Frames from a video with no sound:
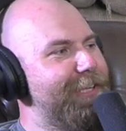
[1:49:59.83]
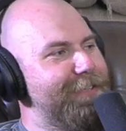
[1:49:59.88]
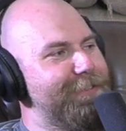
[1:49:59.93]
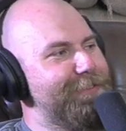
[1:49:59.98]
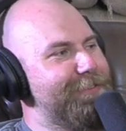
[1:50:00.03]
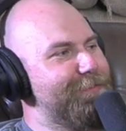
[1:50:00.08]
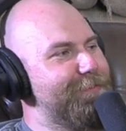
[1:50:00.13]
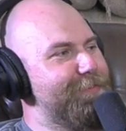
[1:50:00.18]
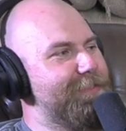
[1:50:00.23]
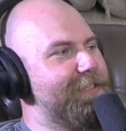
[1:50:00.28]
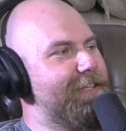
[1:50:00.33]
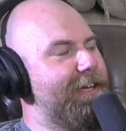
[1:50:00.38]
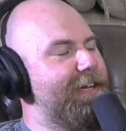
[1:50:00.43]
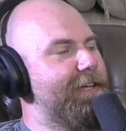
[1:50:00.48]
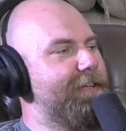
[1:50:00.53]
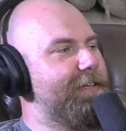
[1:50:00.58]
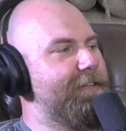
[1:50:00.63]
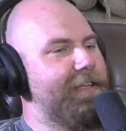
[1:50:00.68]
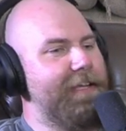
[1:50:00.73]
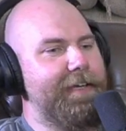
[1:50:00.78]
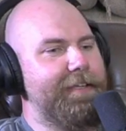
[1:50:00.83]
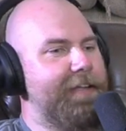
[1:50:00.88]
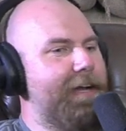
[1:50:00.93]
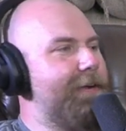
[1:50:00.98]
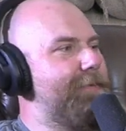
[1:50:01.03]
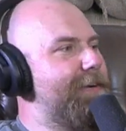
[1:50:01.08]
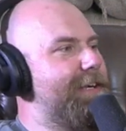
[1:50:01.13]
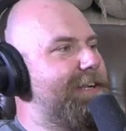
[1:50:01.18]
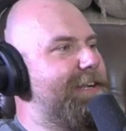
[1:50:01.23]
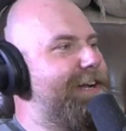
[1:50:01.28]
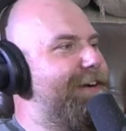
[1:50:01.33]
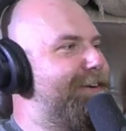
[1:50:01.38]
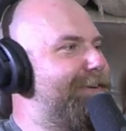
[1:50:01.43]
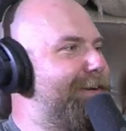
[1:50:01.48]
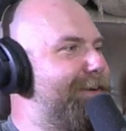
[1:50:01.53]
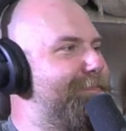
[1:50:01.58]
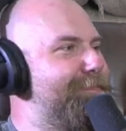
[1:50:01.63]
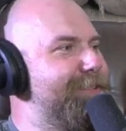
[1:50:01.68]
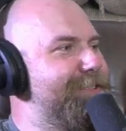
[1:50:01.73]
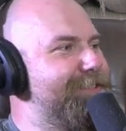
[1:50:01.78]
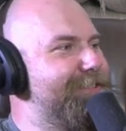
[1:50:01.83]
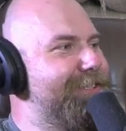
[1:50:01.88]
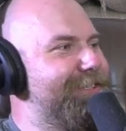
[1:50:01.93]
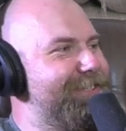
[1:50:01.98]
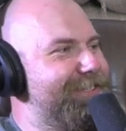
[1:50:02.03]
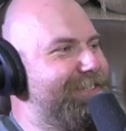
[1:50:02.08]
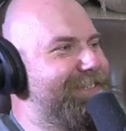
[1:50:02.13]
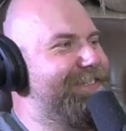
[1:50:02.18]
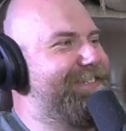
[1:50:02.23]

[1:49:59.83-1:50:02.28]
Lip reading: But I just was like, yeah, not right now. I'm busy.